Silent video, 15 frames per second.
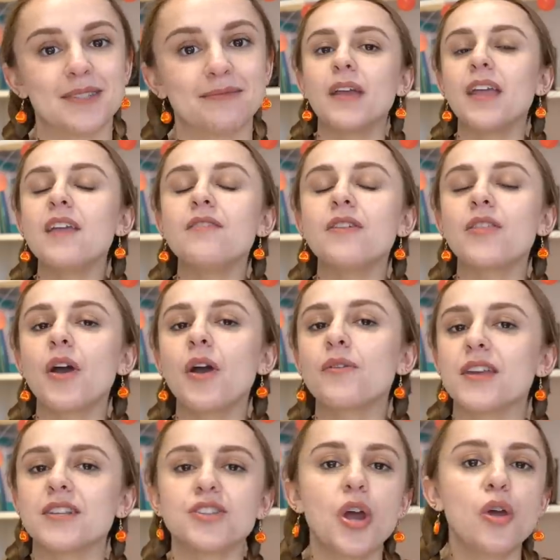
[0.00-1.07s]
But even though
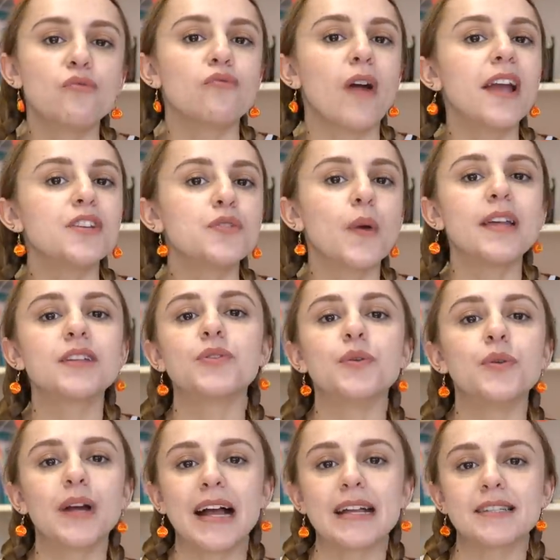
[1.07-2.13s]
there's no right way to
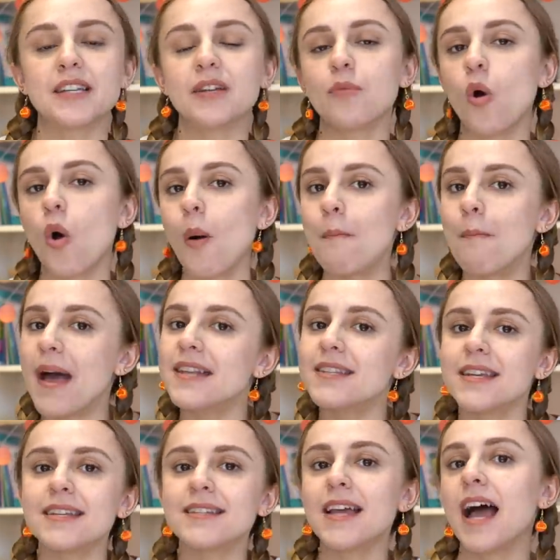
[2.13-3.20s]
orgasm or
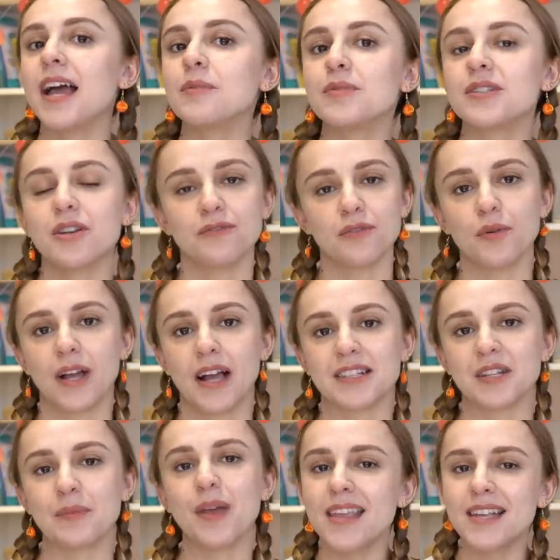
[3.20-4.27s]
better types of
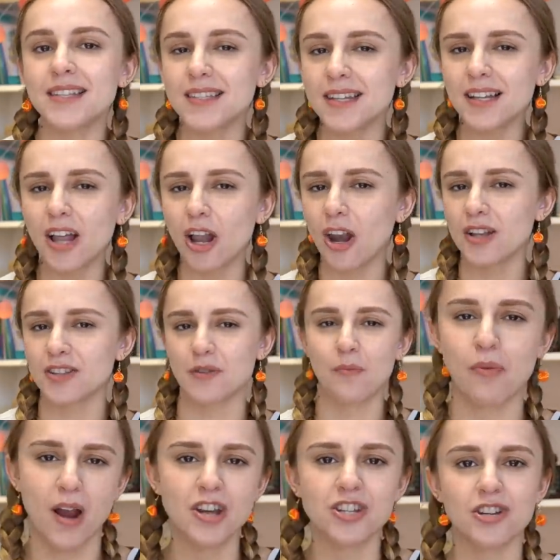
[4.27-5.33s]
orgasm, there's still a lot of
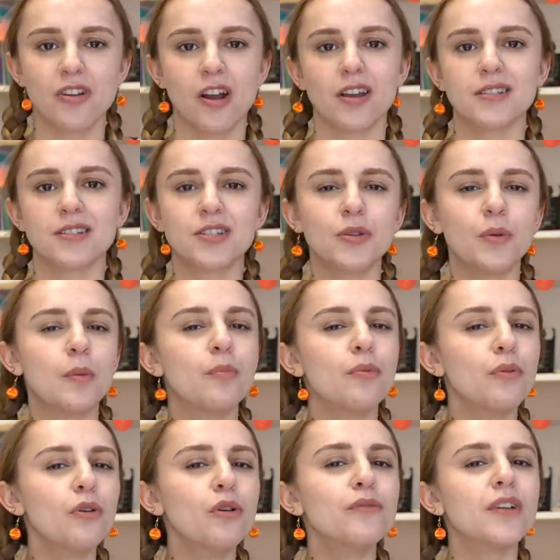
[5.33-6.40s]
pressure on us to
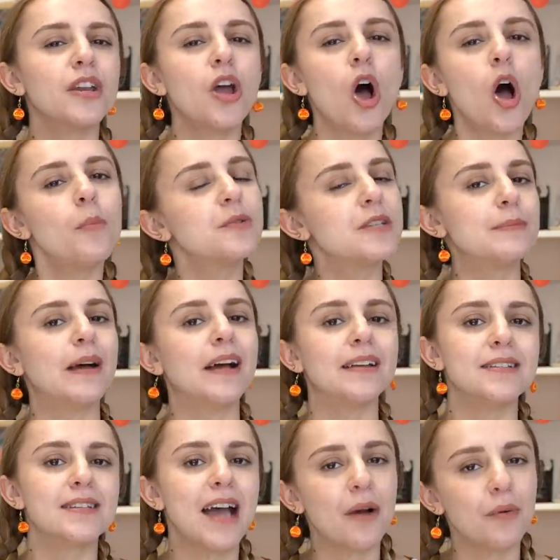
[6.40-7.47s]
improve and
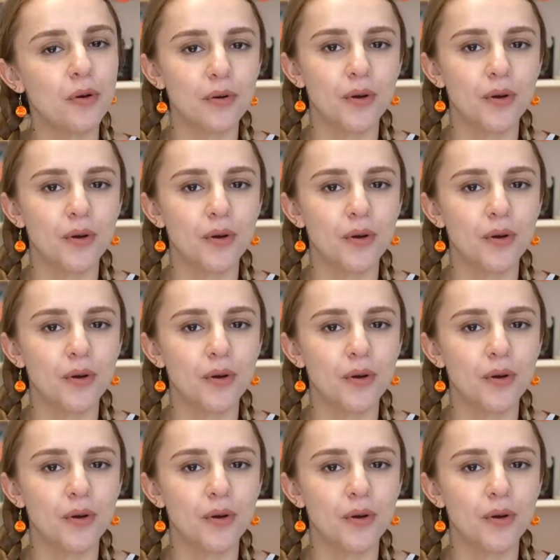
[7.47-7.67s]
optimize our